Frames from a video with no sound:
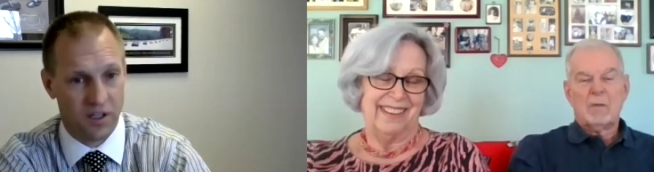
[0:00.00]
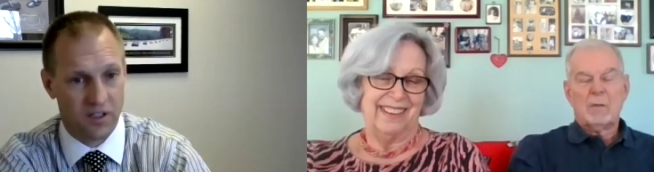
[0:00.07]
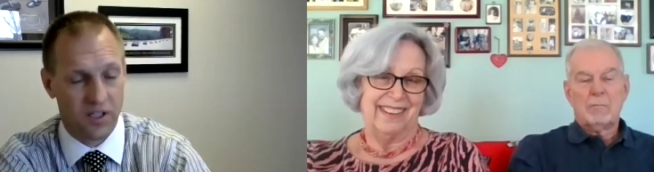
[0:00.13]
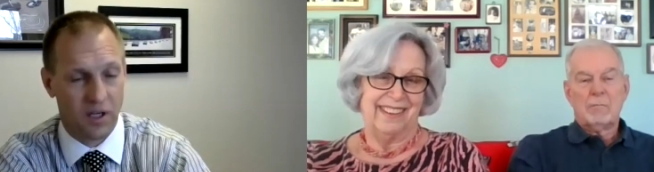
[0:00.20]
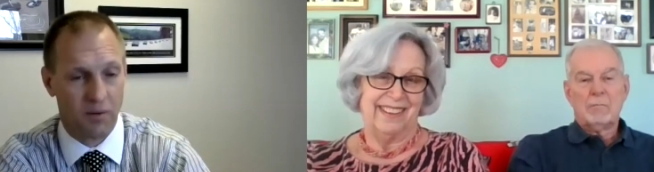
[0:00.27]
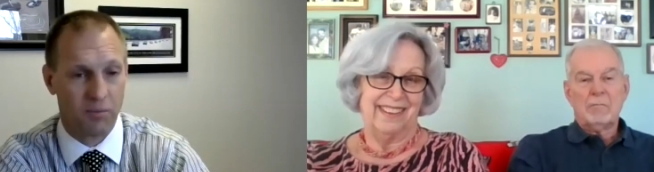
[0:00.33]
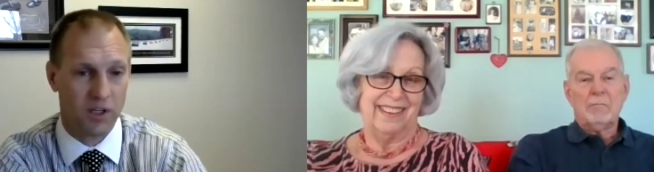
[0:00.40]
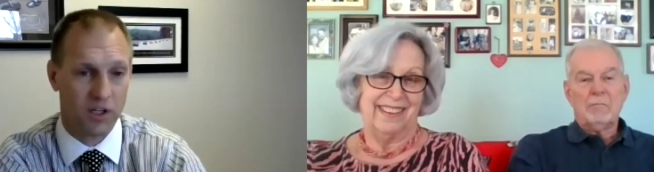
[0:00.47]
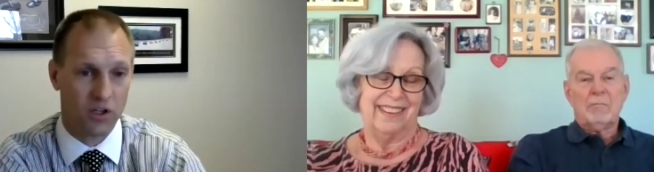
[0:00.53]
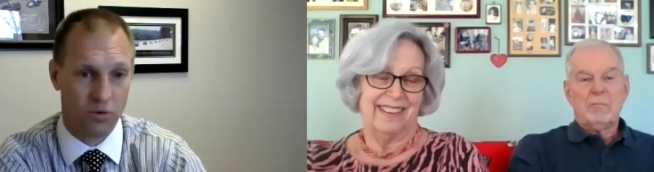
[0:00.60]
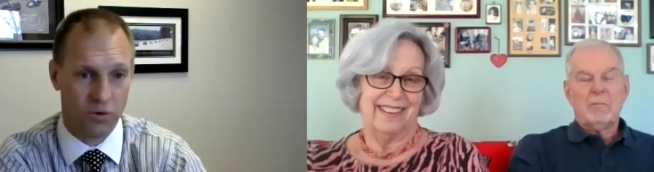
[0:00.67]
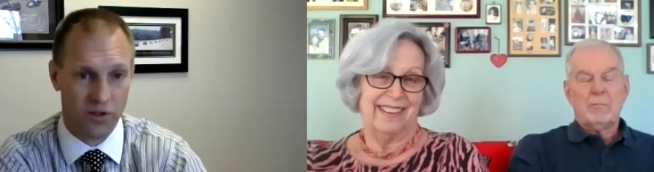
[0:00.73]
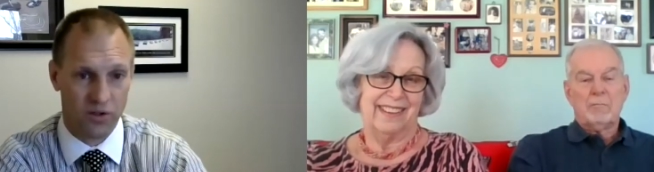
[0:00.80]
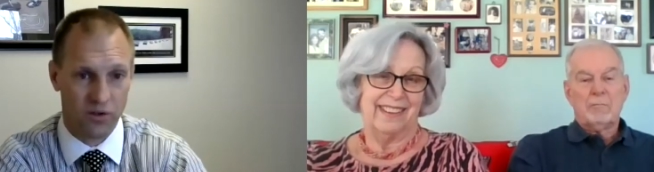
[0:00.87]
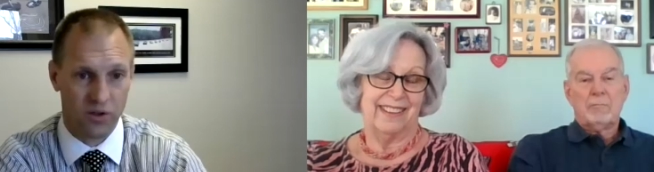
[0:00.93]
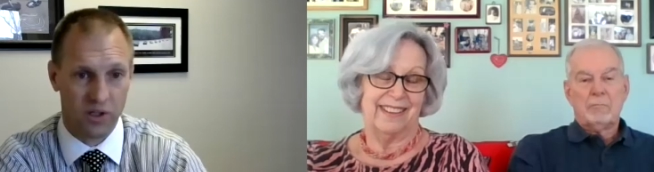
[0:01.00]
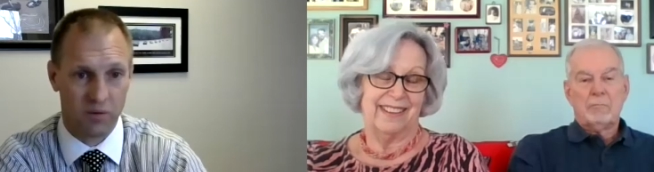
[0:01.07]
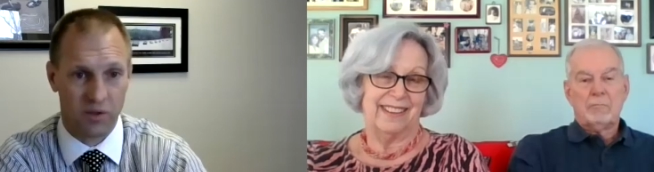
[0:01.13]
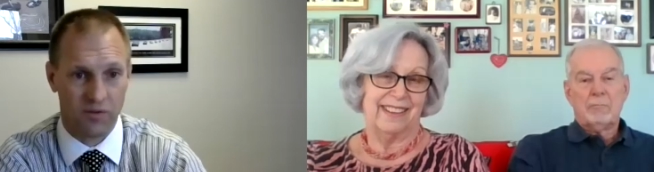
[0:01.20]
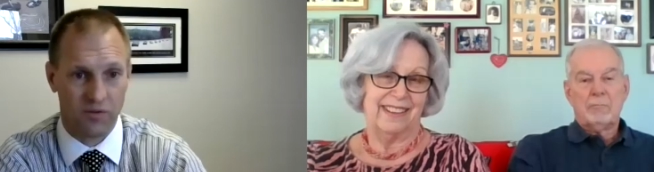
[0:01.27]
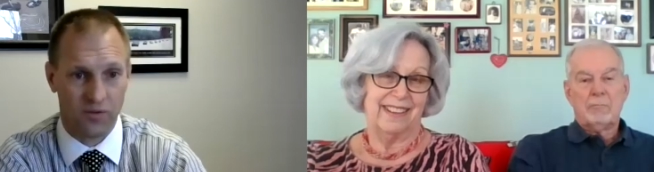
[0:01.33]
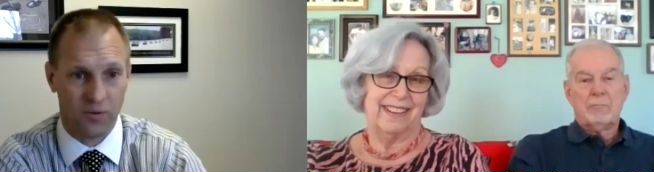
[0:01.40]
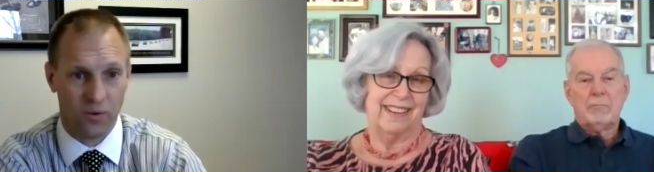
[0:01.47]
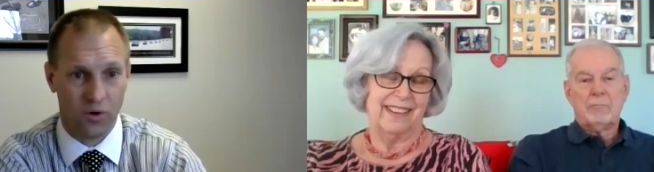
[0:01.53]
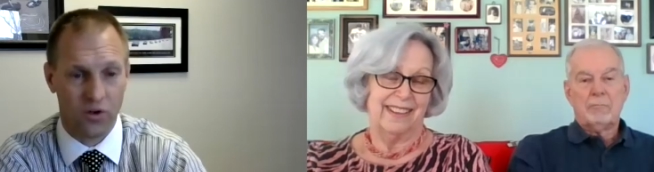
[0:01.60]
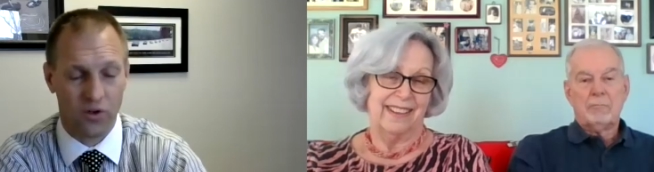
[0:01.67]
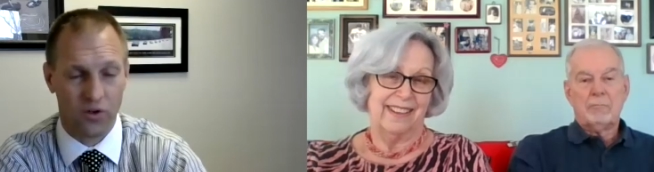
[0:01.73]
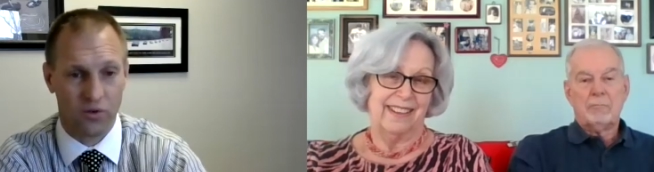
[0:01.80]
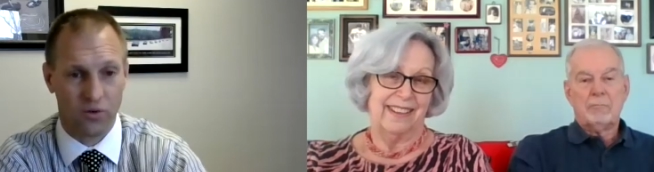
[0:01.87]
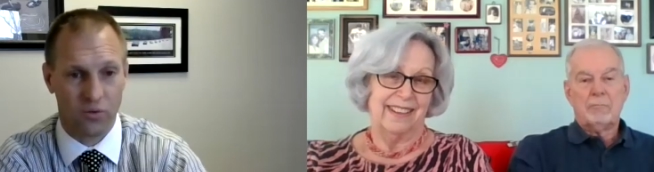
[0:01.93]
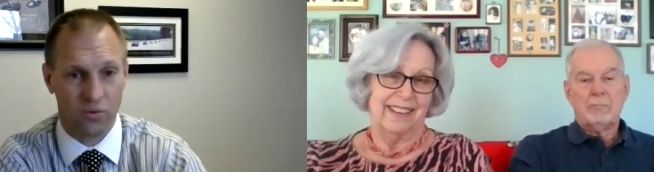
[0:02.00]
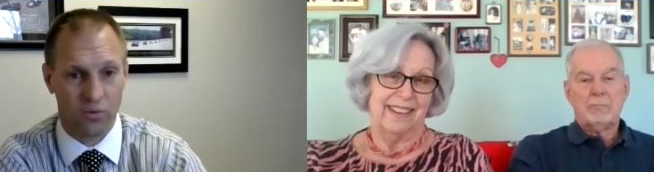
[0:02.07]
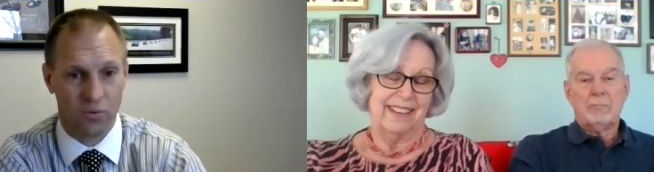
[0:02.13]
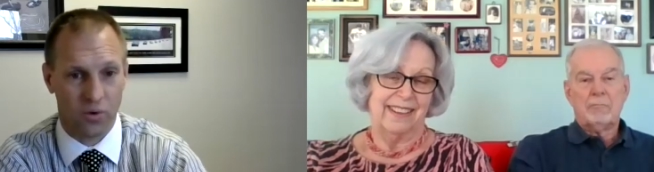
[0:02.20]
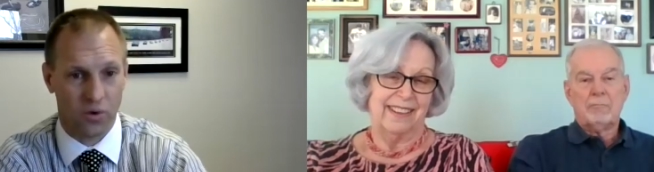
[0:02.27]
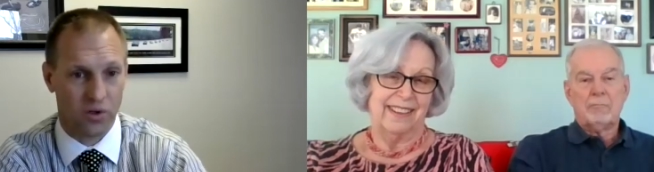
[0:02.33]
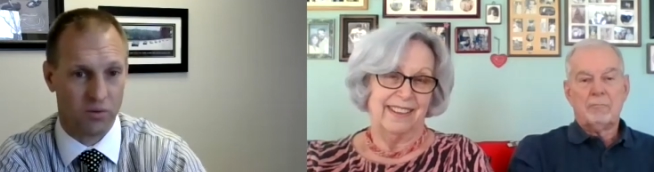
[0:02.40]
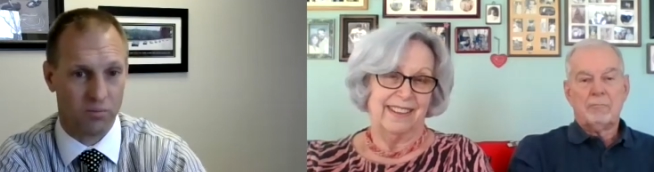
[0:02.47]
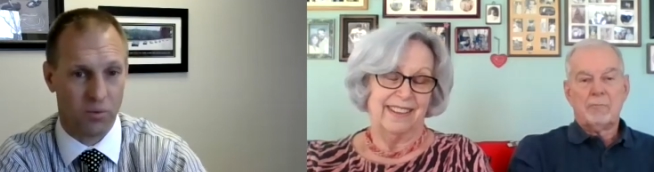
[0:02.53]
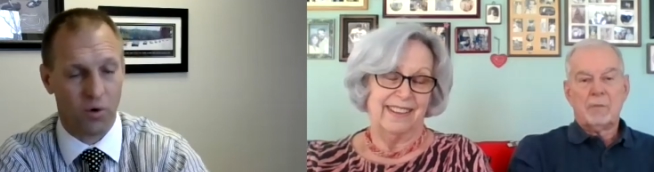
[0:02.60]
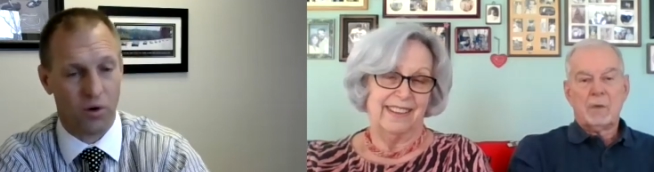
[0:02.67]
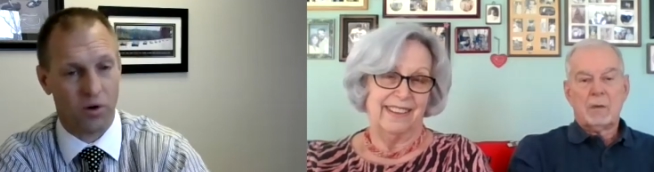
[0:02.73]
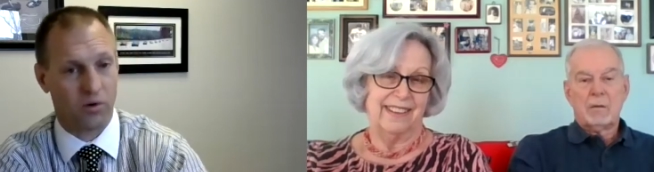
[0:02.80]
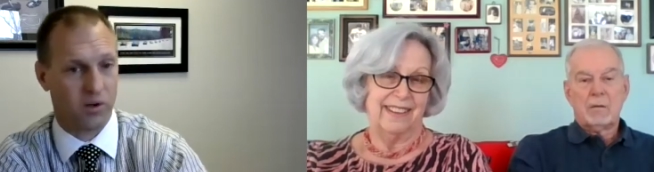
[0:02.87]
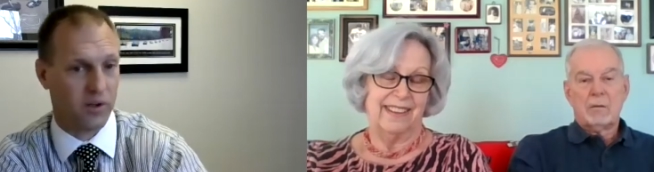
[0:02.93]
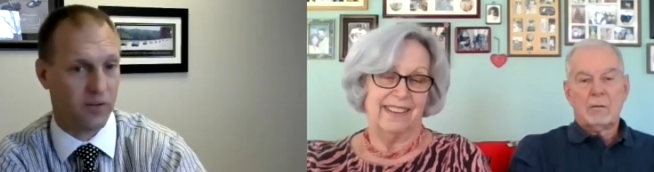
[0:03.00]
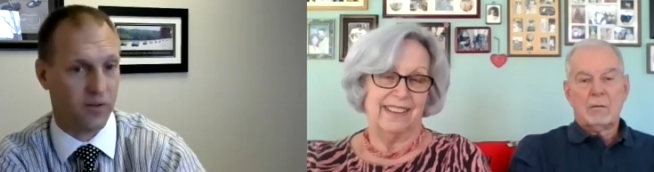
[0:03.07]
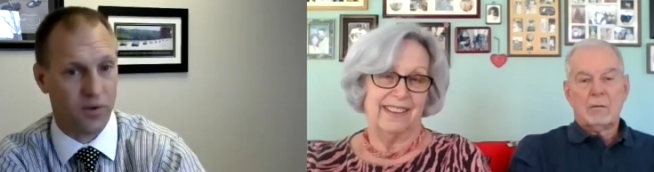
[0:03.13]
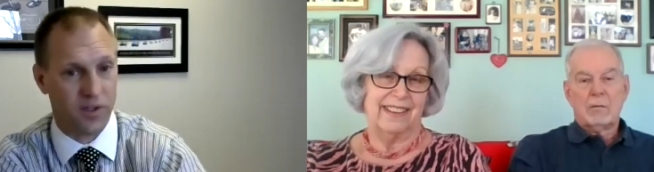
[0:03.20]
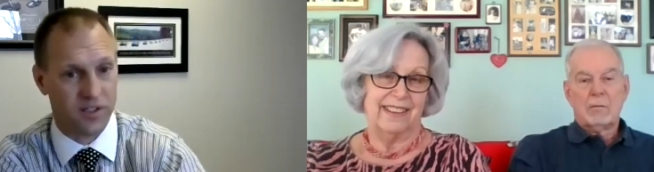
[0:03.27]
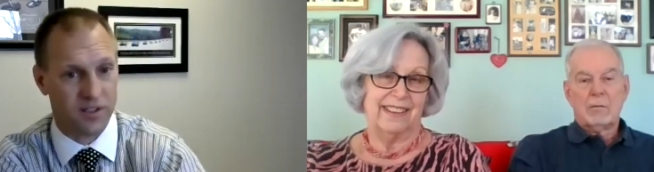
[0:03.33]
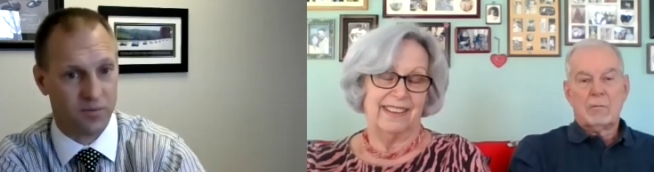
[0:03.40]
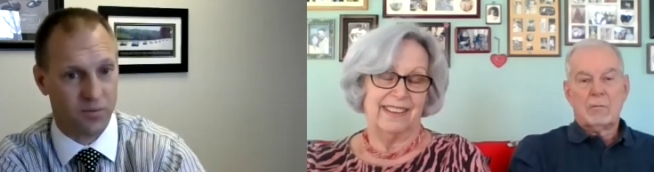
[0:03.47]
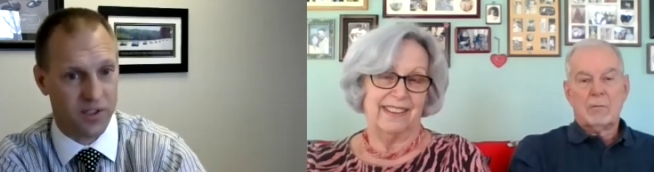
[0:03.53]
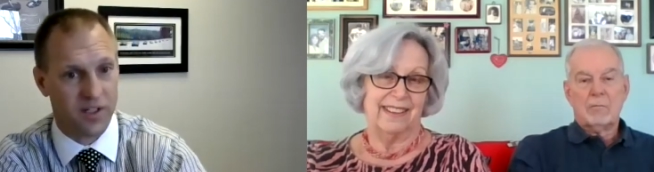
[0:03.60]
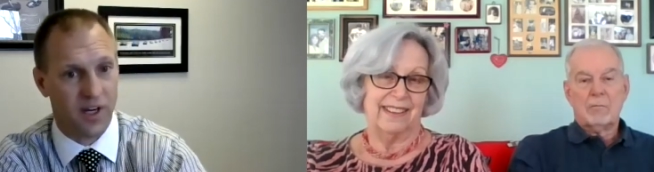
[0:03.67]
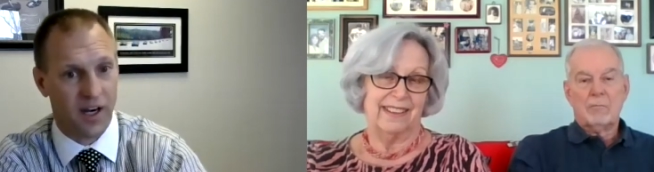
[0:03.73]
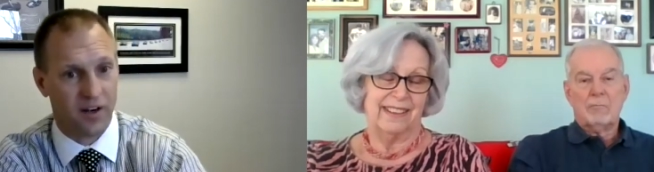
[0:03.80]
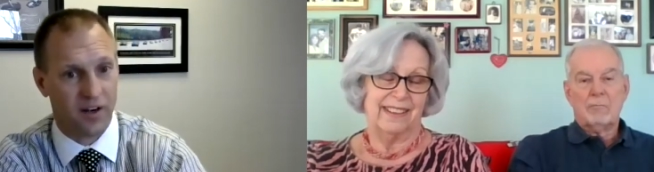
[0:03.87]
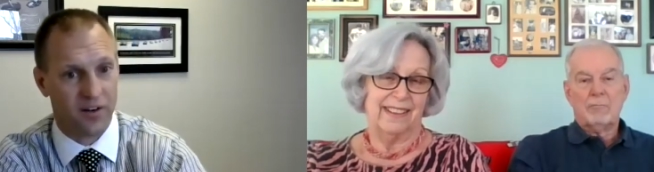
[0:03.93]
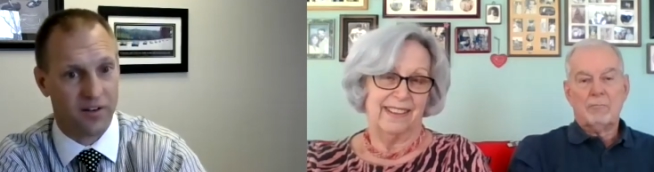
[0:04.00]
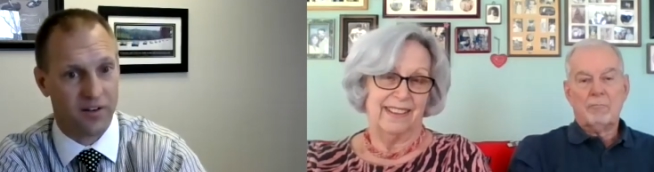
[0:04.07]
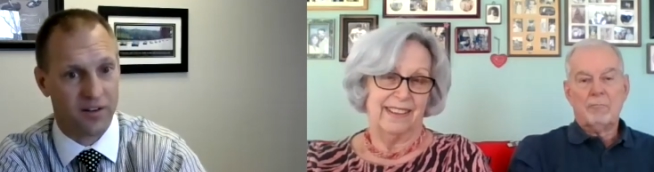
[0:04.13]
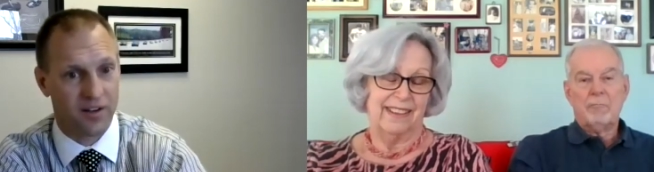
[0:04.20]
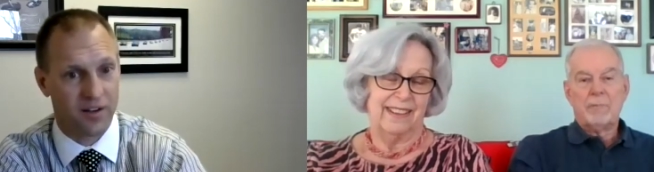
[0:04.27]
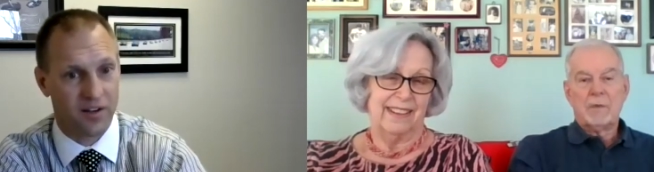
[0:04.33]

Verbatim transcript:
Speaker 1: something you were doing before you were more the re- retired